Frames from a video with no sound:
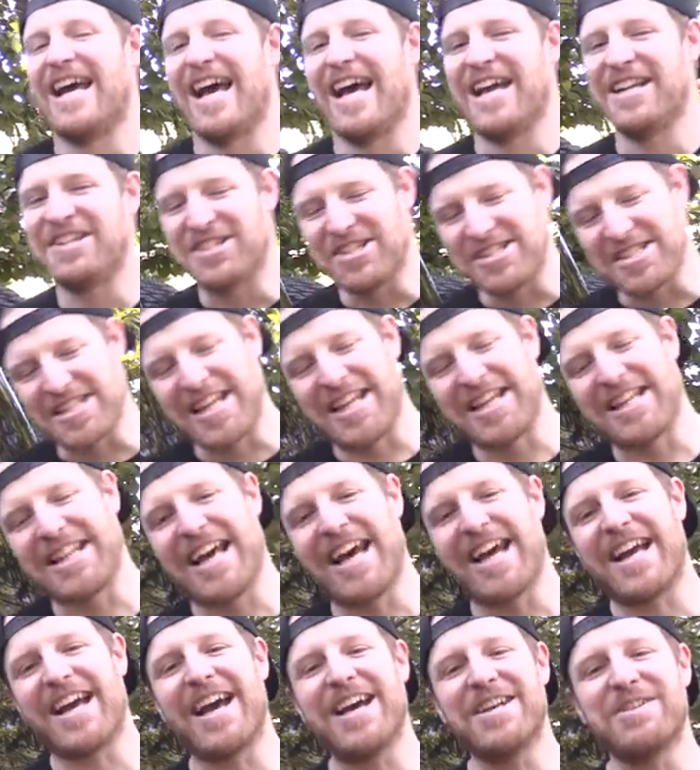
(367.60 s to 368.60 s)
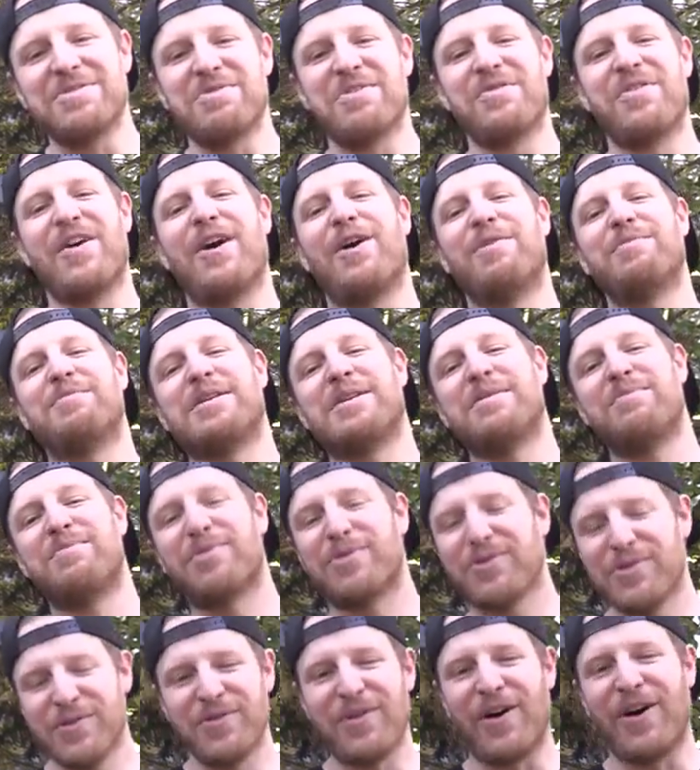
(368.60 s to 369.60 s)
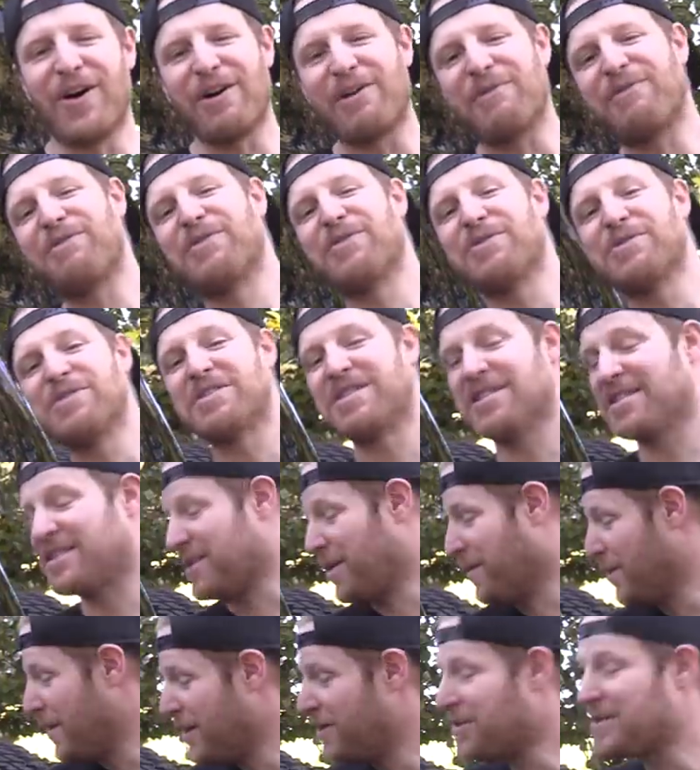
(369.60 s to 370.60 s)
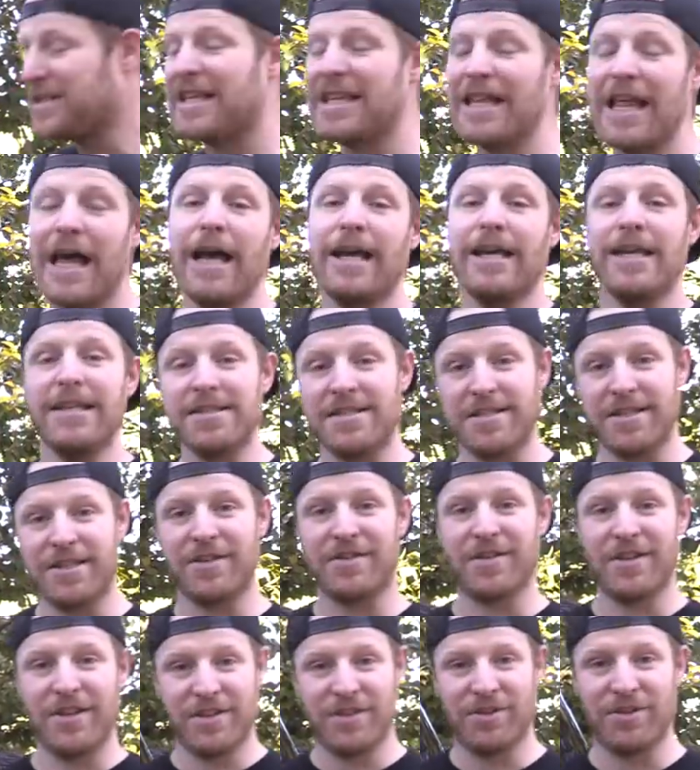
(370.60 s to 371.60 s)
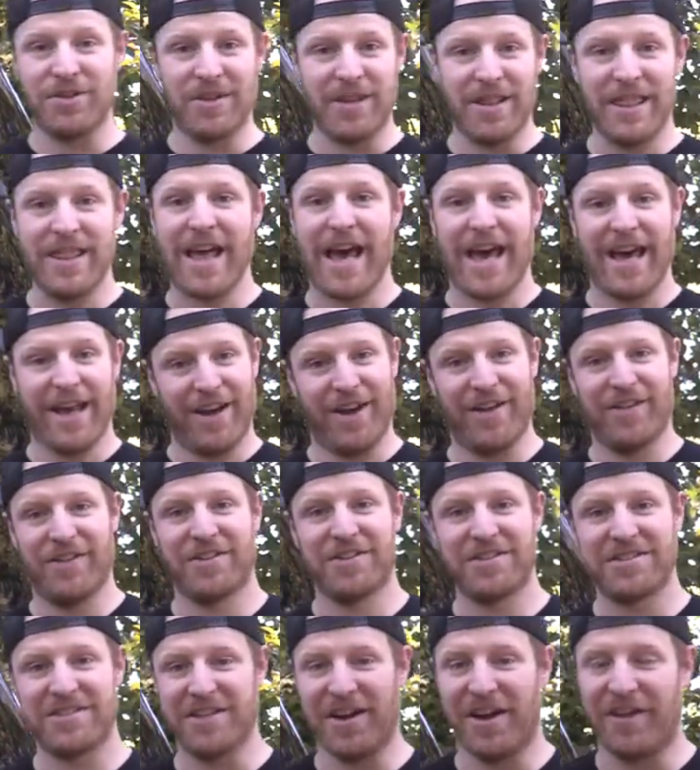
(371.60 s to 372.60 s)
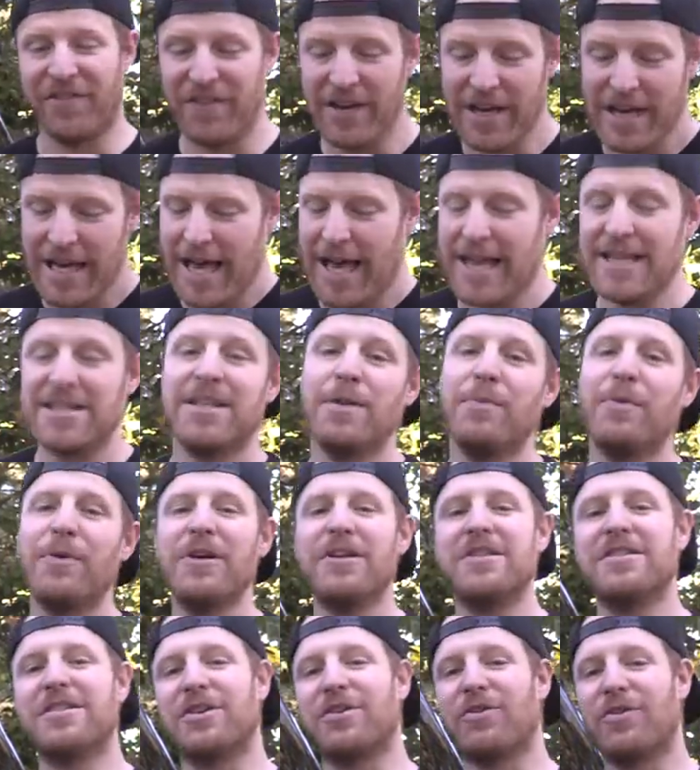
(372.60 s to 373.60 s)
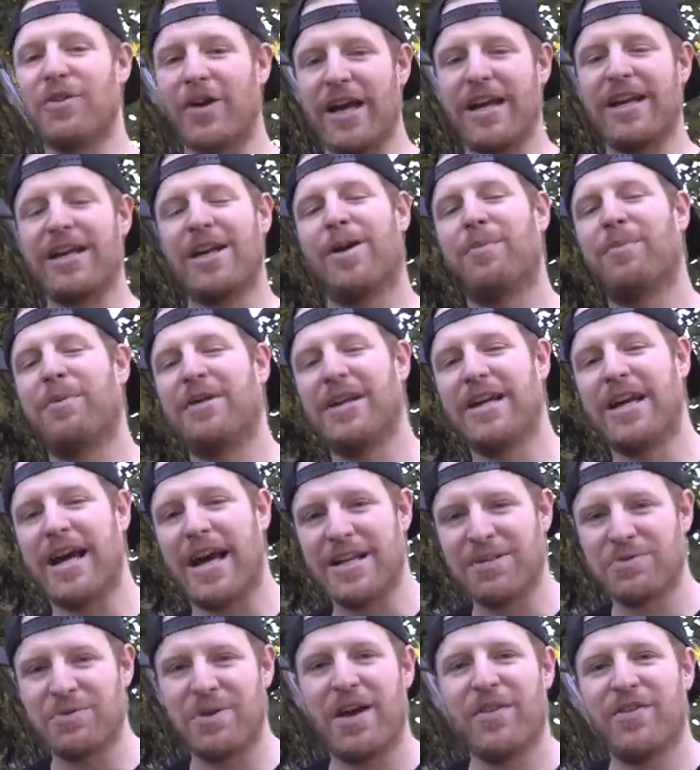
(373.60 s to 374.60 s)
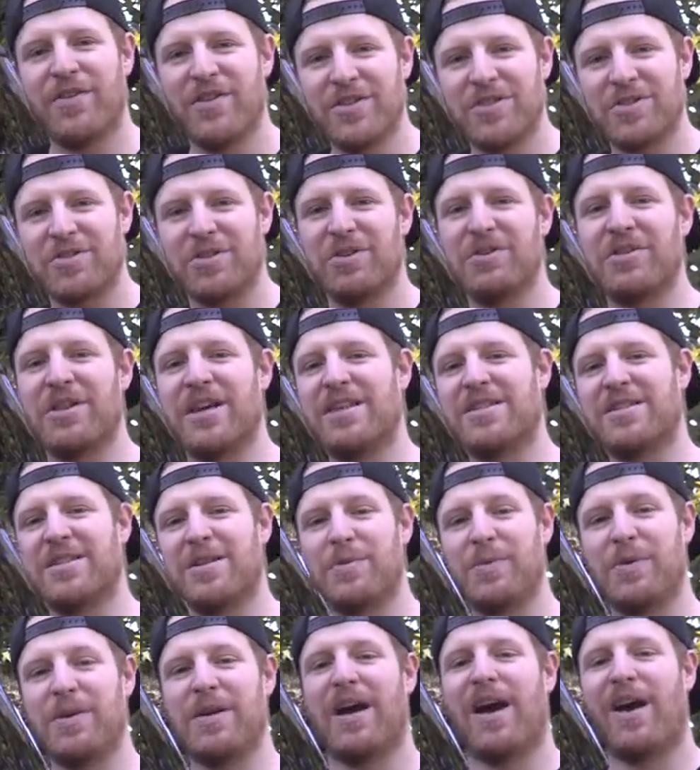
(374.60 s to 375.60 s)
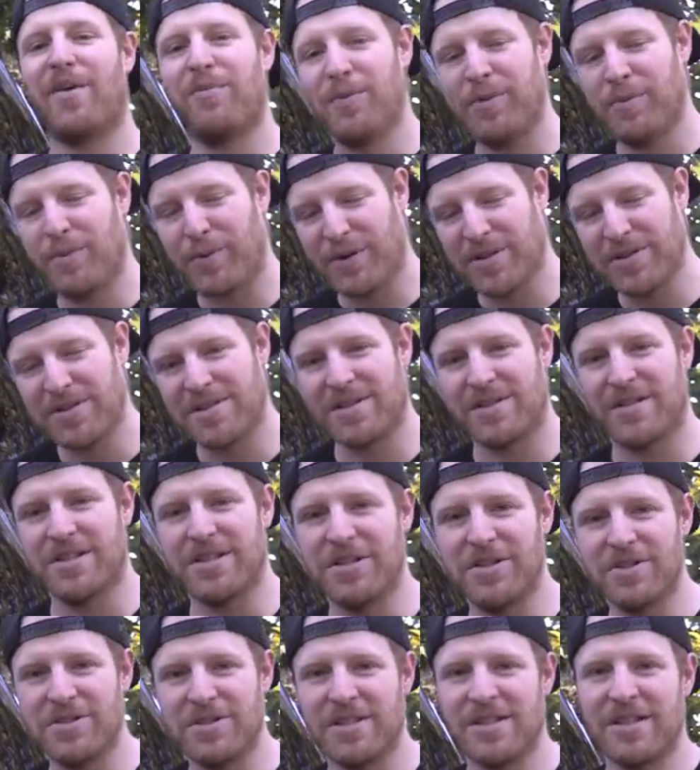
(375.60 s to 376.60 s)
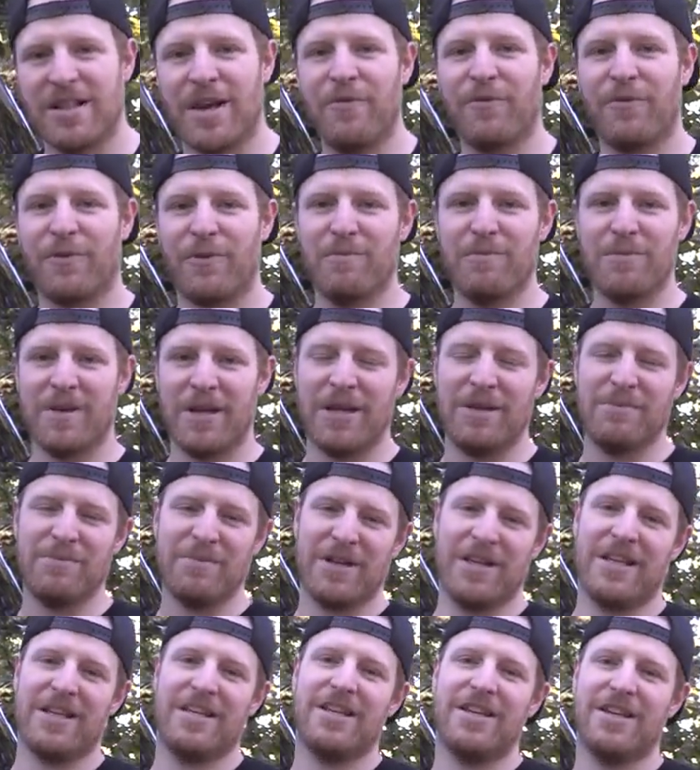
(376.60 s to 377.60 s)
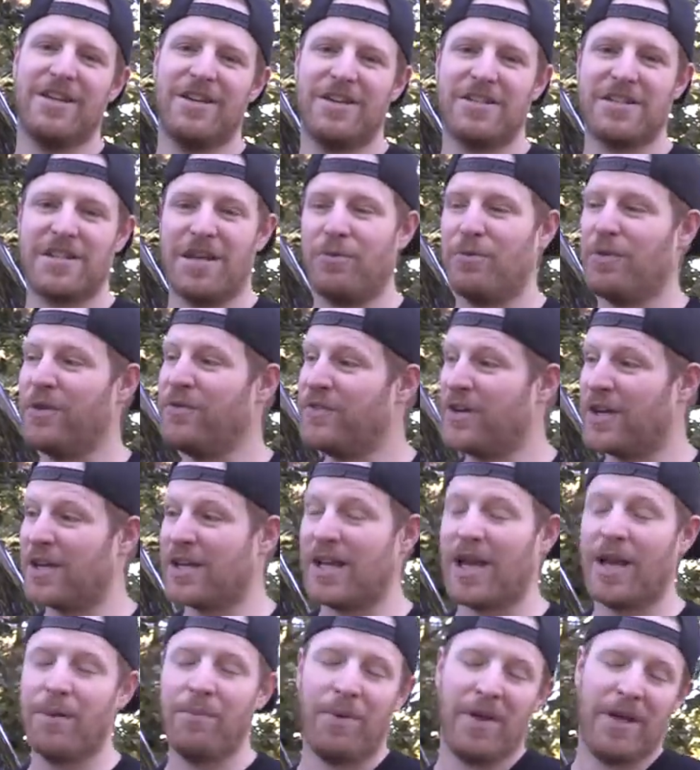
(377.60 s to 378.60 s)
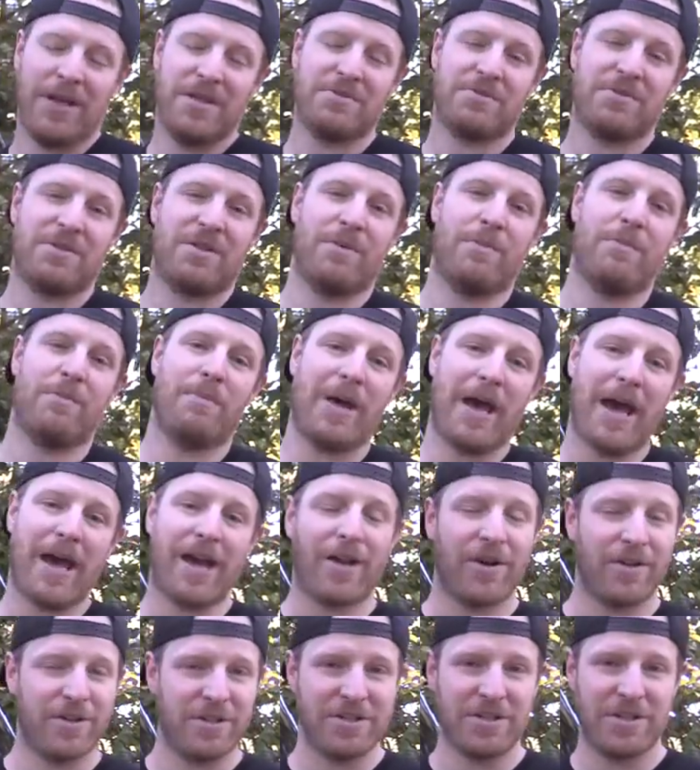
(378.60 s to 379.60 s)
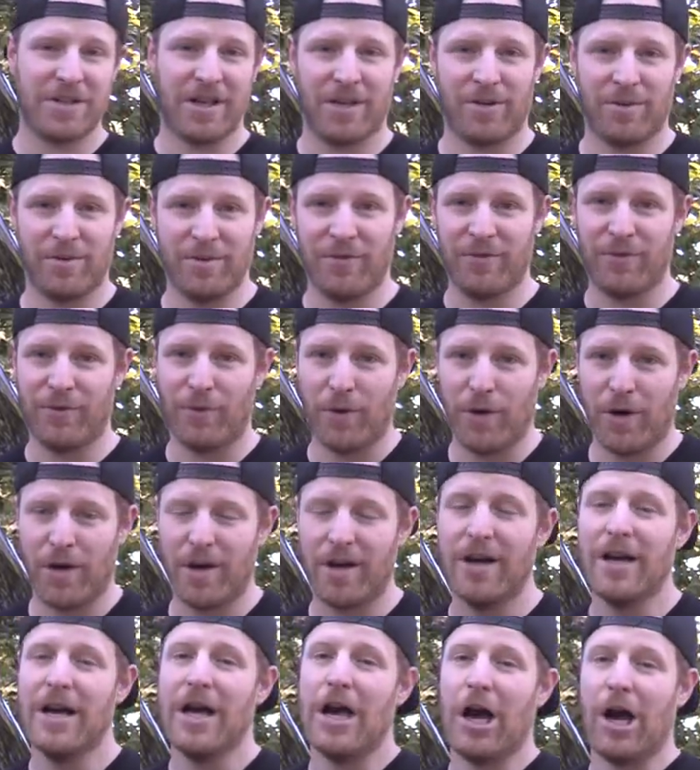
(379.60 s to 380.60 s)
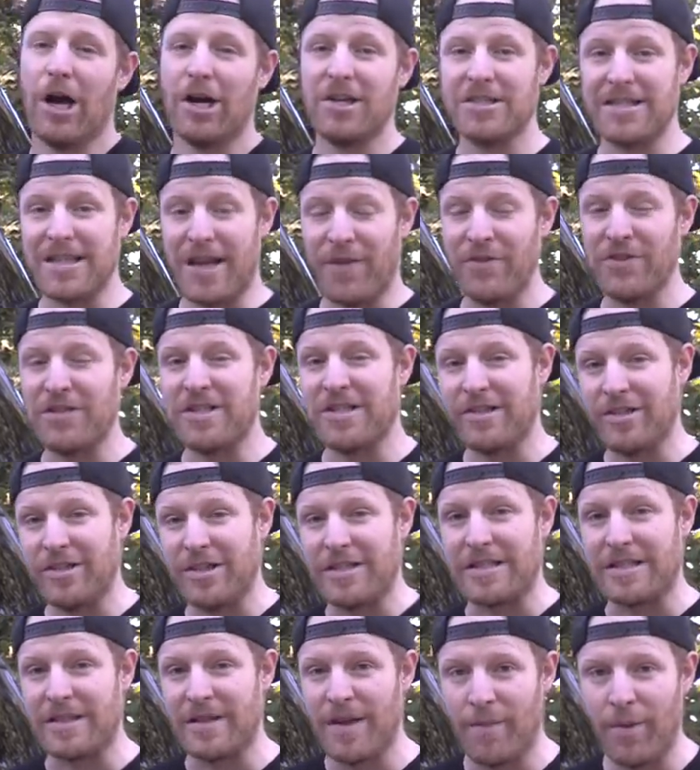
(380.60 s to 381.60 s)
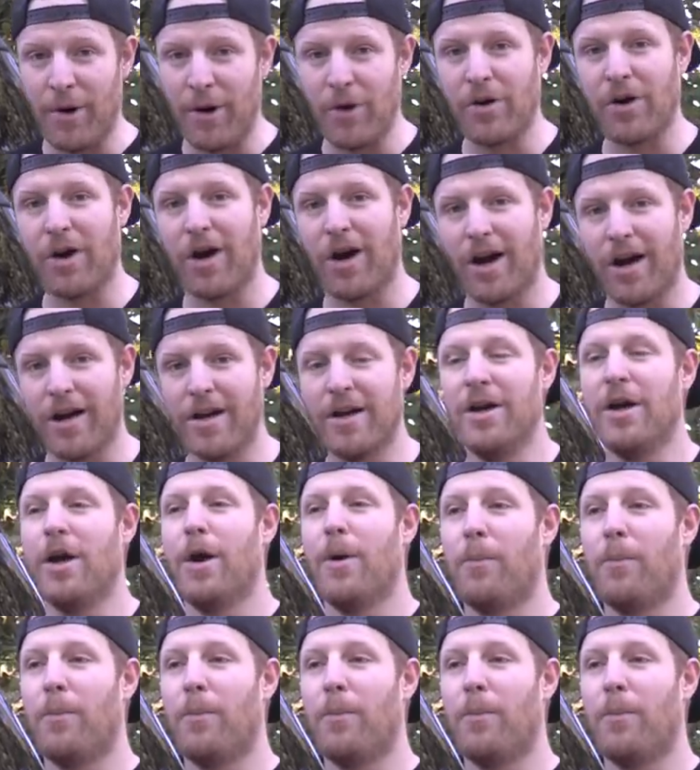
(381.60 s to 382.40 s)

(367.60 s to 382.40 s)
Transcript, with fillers: And just like that, guys, we've helped improve our fuel system. It was a lot easier than doing that other stuff. STP is a great company, guys. We have history with STP. I've been personally using them for many, many years, and we've done campaigns with them back on the channel before. Our 7 Series limo car